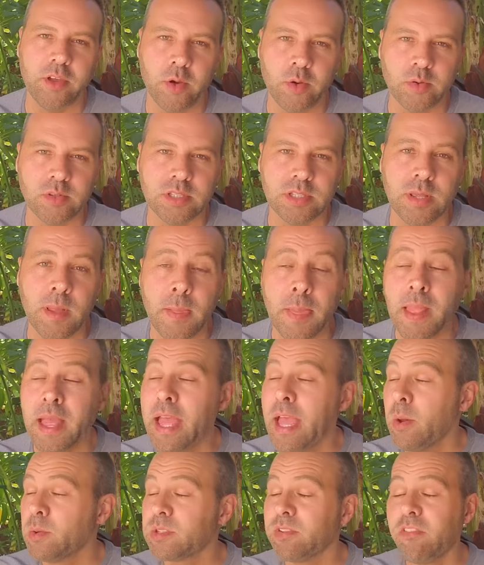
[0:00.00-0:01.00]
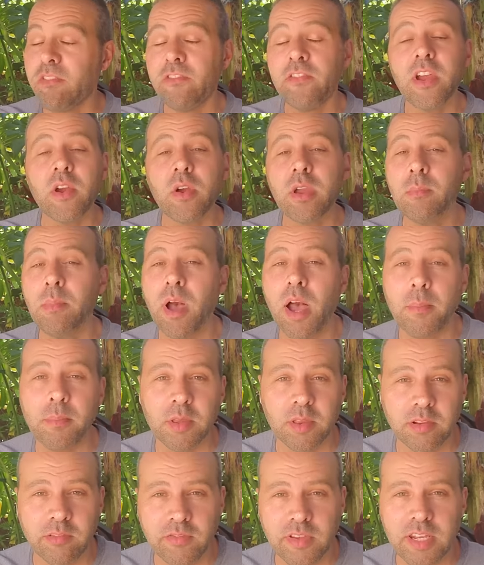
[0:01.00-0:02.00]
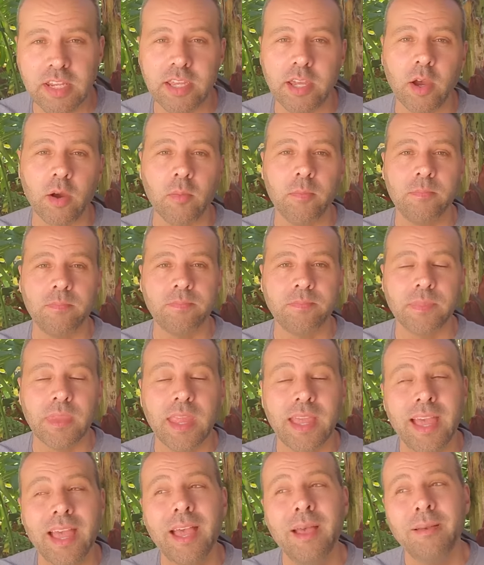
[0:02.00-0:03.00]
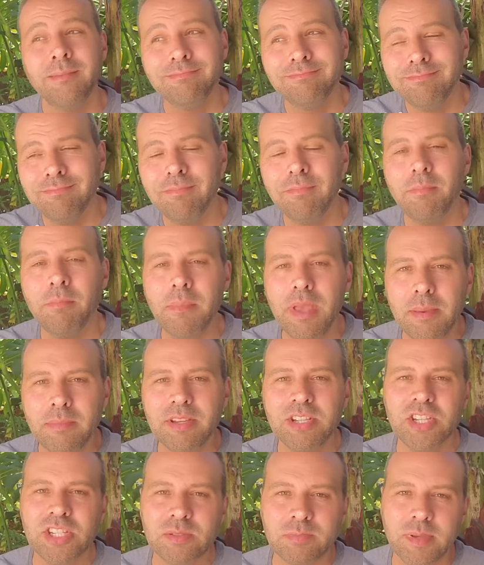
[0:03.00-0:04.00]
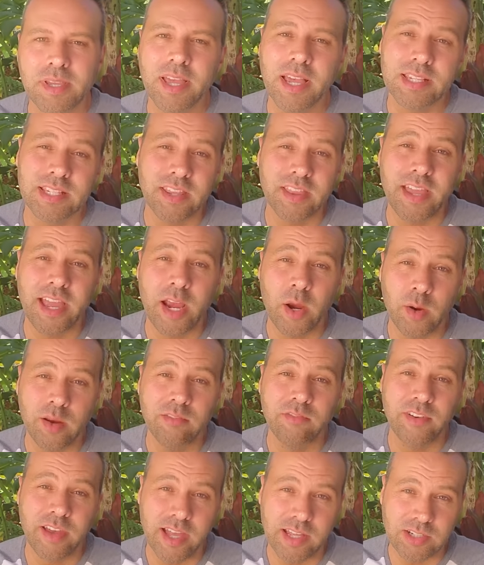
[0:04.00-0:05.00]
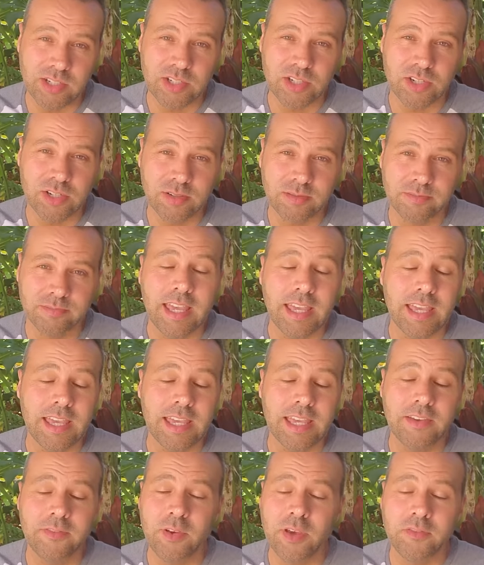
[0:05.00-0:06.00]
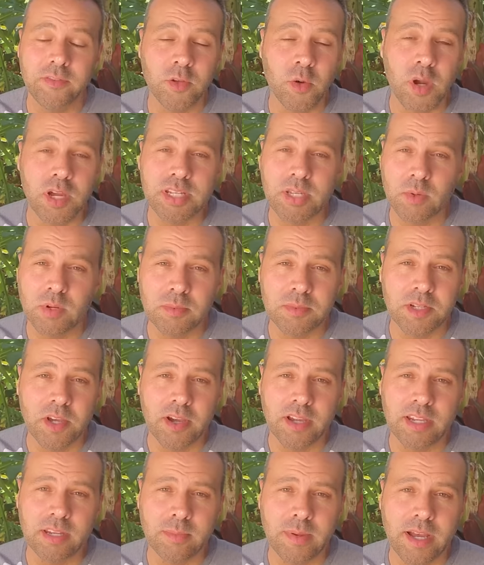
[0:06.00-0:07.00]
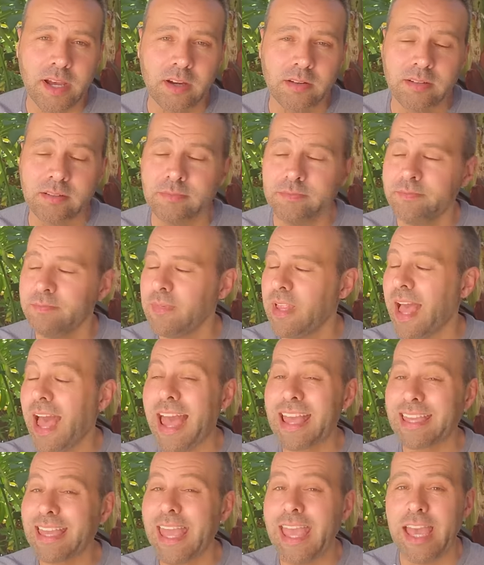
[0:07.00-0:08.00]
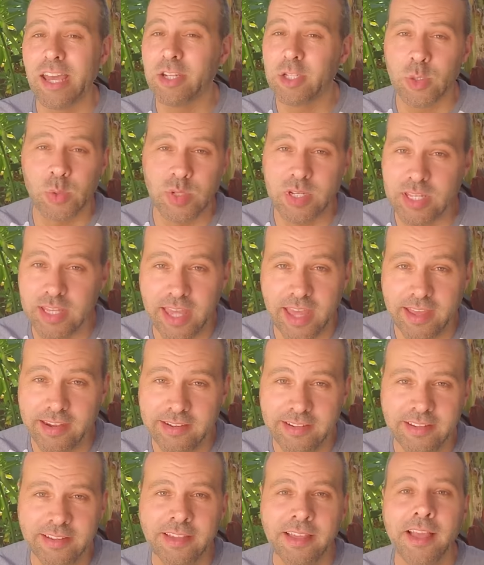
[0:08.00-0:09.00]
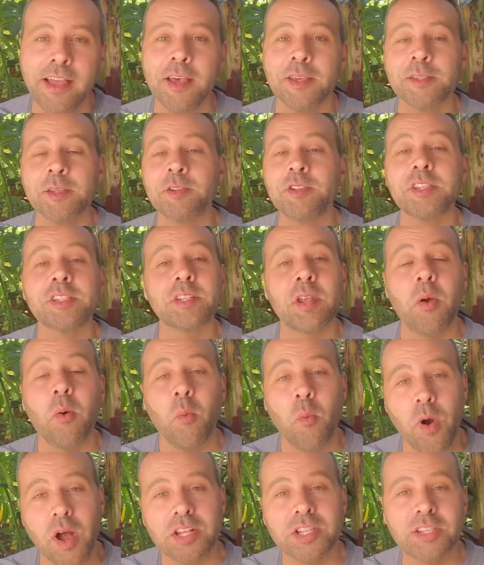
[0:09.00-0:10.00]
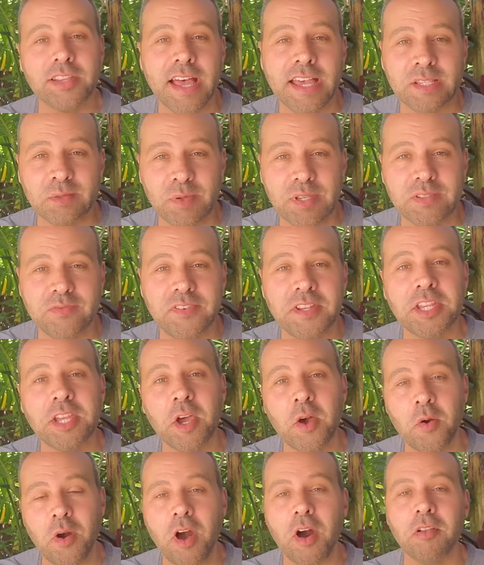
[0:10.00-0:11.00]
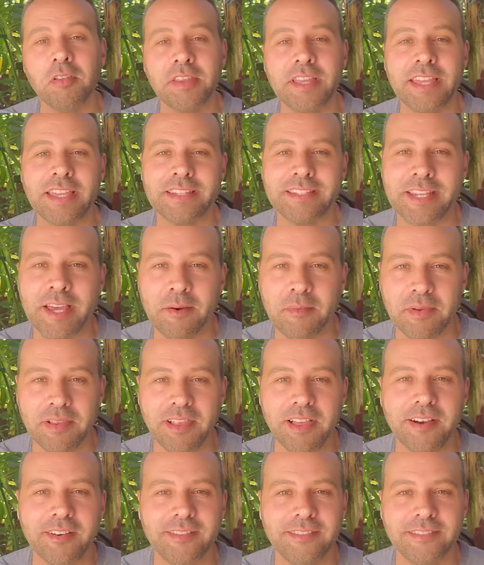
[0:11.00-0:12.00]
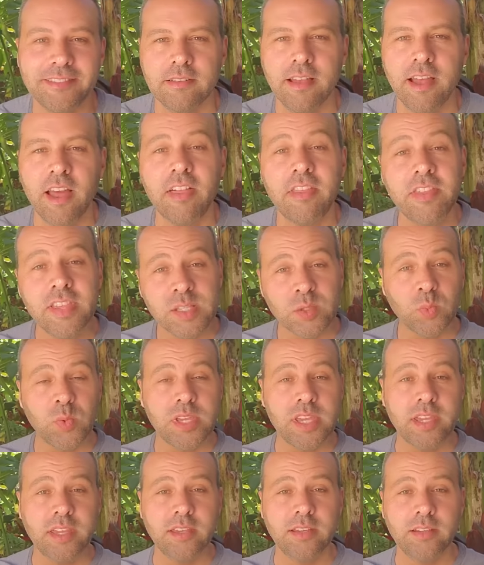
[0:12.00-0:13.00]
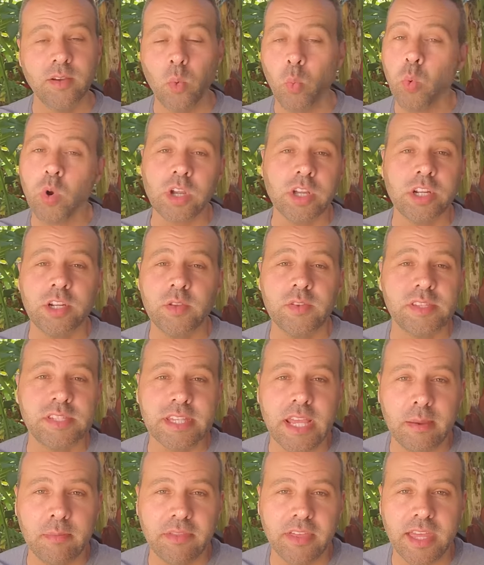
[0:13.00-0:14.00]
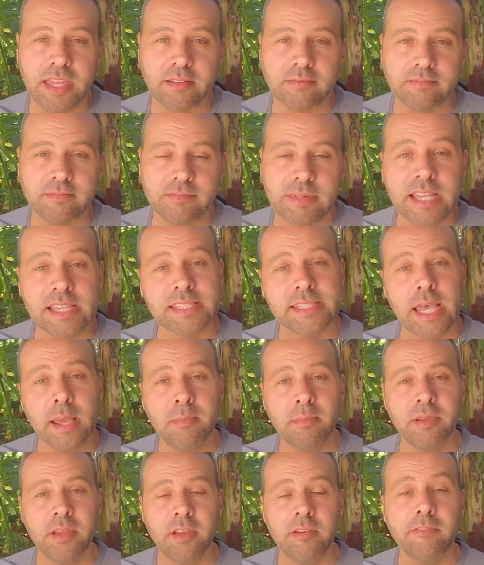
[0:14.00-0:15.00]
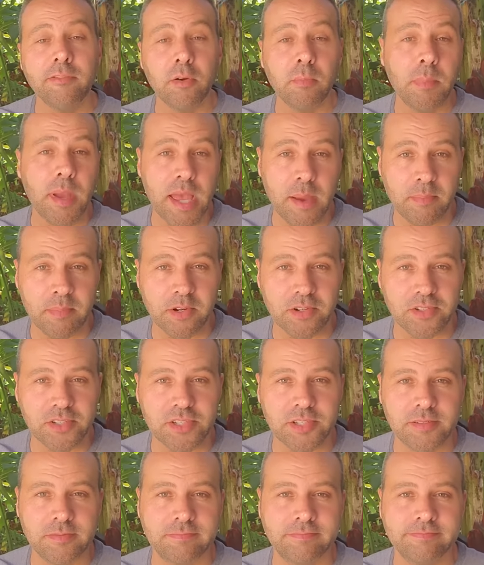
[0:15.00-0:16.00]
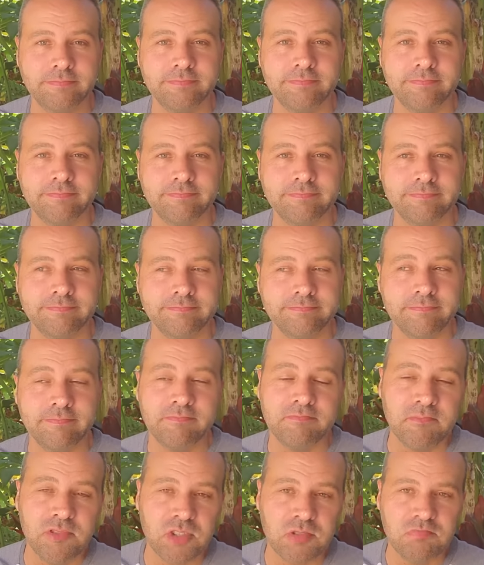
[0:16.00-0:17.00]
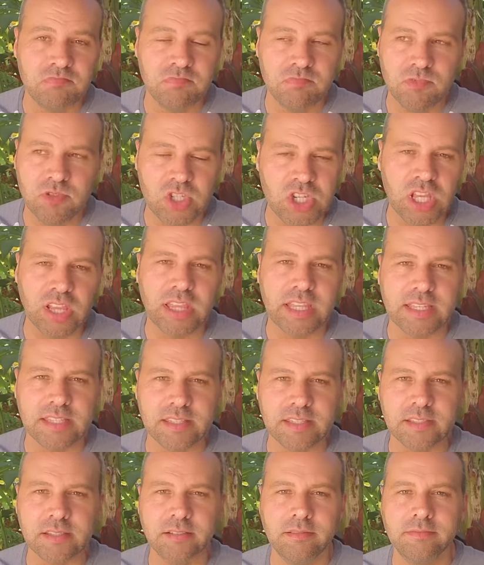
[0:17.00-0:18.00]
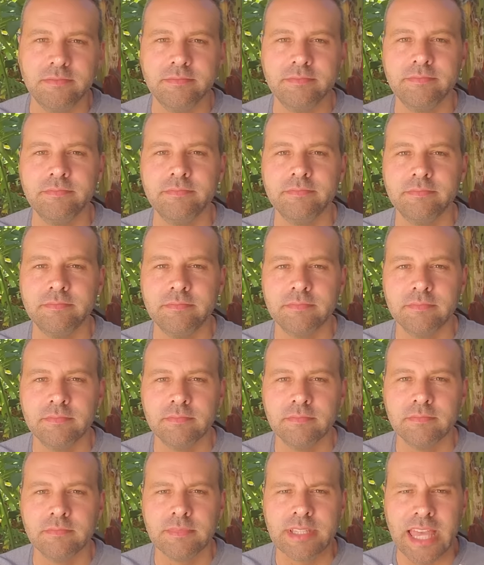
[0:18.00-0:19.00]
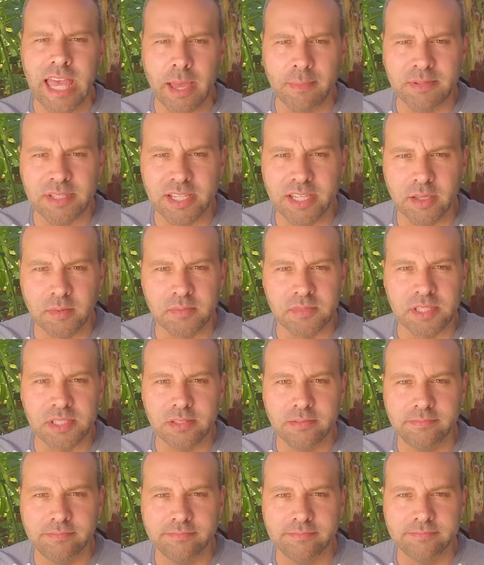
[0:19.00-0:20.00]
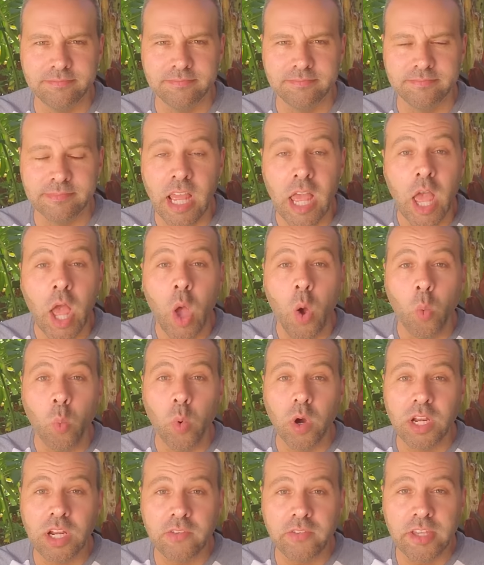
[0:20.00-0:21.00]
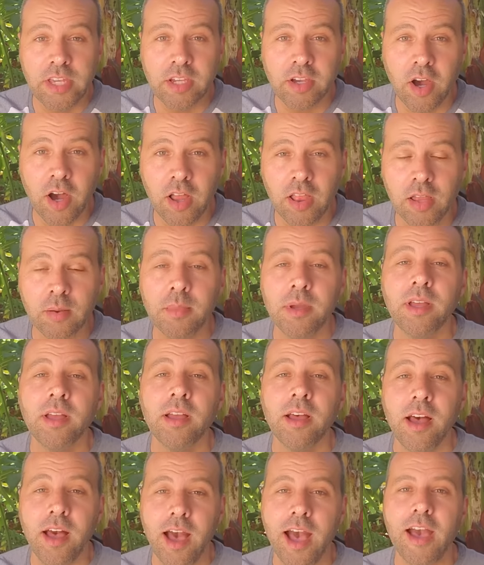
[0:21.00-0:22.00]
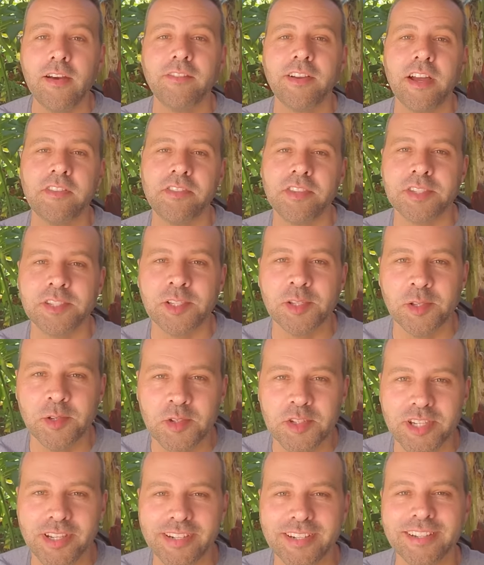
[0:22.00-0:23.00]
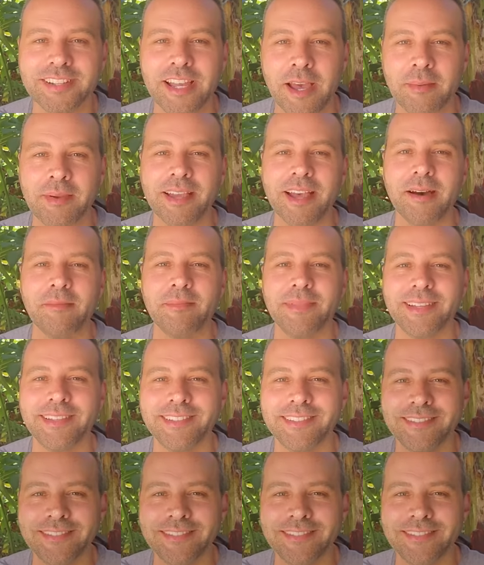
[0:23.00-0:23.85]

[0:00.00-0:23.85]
those. It was a very popular video, maybe just because of the hairy vetch. If you have no idea what I'm talking about, I can't do it again. So just watch last week's video, I'll link it down below. This week, we're gonna do the same thing, except for peppers, chilies, capsicums, whatever you call them, I've got the solution coming up.